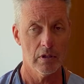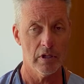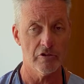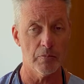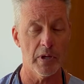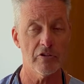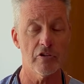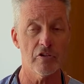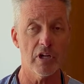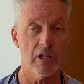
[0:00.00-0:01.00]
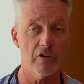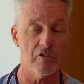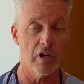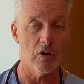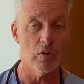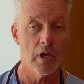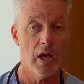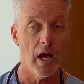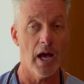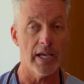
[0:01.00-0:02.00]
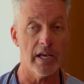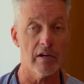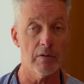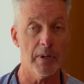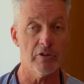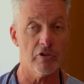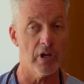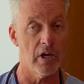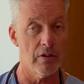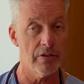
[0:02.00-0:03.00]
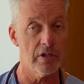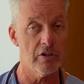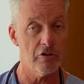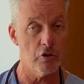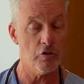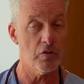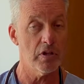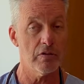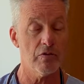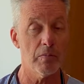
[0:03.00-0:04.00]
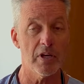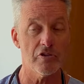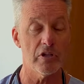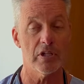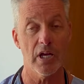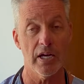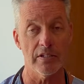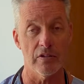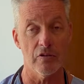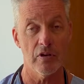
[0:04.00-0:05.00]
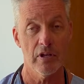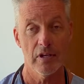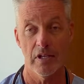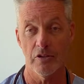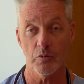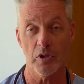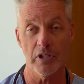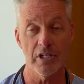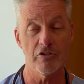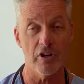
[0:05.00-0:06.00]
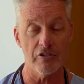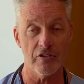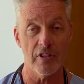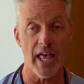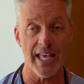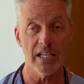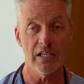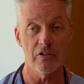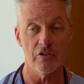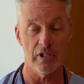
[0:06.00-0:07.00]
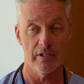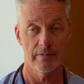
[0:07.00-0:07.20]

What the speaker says: Let your patients and others know, I care about your health and here's useful information and guidance. It's really just that easy.